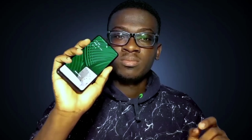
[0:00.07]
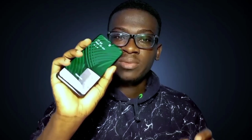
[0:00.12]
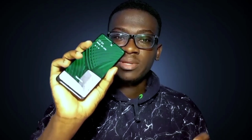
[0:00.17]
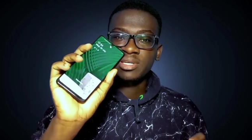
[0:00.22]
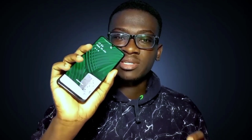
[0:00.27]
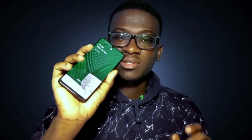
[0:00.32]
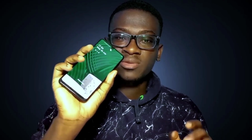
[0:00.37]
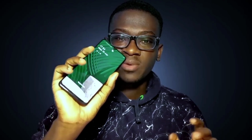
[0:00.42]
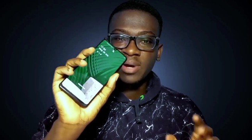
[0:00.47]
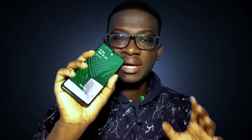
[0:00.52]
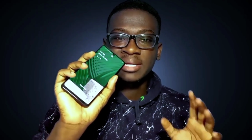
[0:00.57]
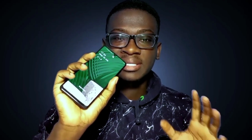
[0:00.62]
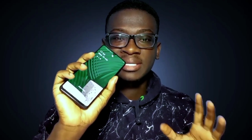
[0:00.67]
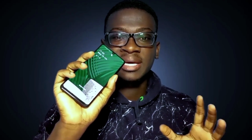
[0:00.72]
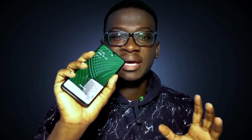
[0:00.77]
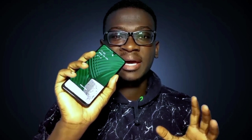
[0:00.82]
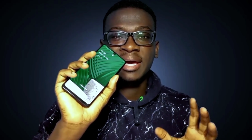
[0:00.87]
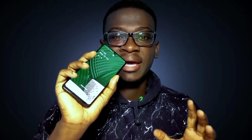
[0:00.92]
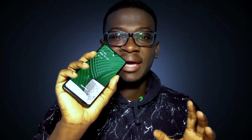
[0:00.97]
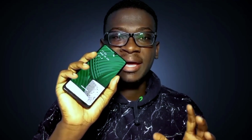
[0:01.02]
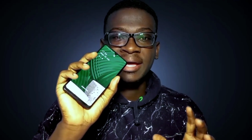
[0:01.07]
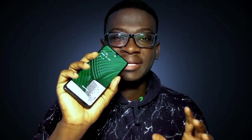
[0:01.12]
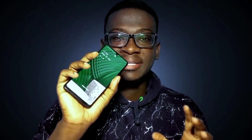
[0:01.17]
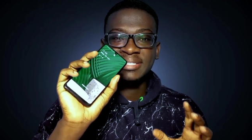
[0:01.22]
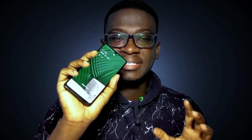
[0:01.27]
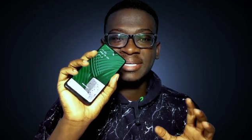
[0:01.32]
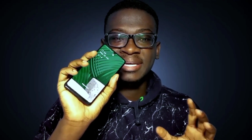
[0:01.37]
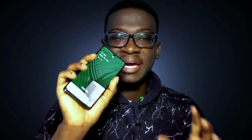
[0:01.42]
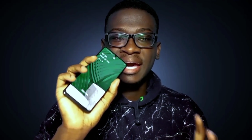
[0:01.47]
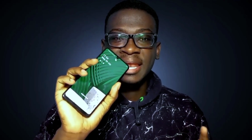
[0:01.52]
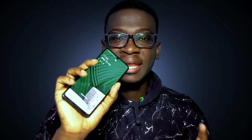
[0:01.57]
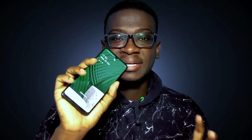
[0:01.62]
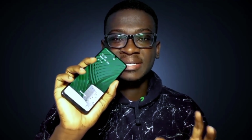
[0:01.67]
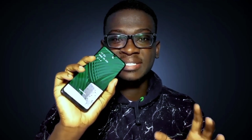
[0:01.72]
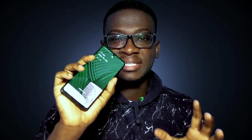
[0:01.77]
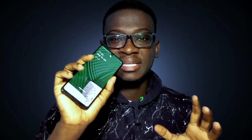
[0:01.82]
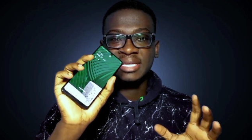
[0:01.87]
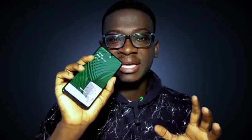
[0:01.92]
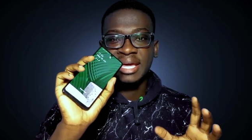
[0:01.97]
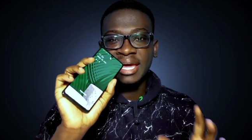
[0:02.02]
This right here is the
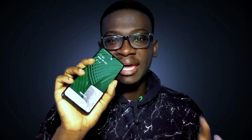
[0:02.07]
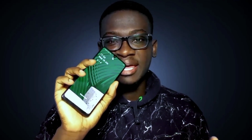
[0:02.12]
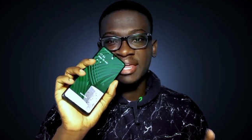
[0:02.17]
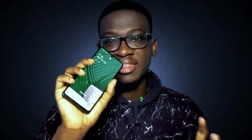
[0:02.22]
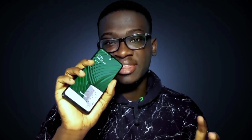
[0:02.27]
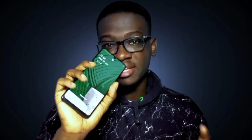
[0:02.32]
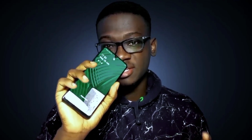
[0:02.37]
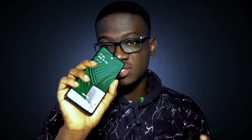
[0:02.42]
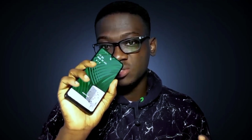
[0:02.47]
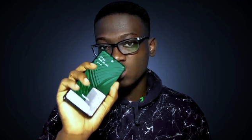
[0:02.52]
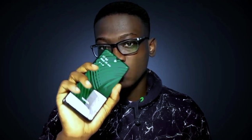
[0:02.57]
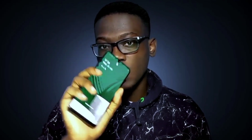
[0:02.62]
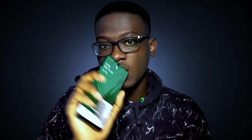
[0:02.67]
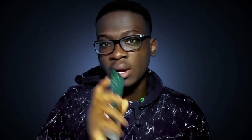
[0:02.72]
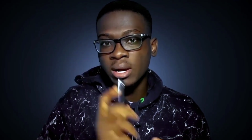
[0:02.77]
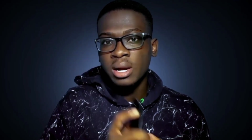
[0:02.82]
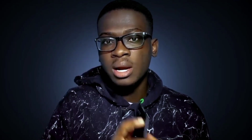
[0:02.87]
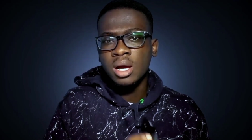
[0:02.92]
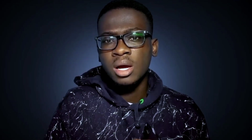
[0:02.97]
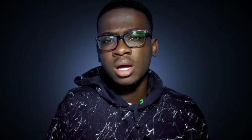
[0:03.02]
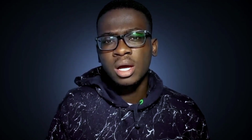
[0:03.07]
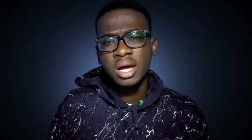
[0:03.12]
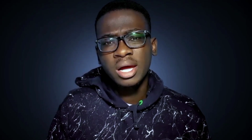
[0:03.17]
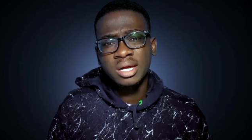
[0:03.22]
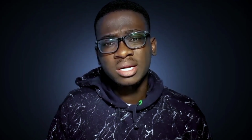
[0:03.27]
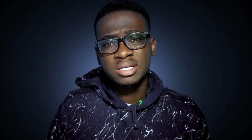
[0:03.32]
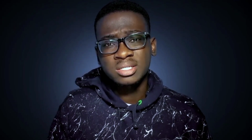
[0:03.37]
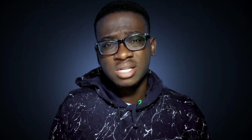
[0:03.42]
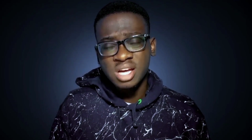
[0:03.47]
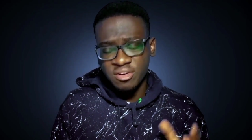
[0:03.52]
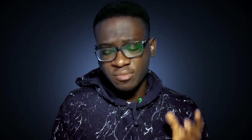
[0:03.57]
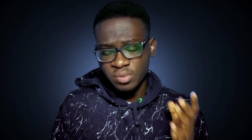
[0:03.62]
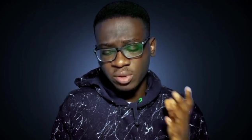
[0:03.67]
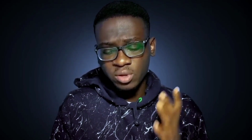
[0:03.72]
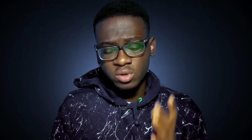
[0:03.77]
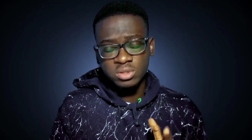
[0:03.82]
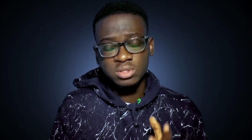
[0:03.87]
Galaxy A31 and I've been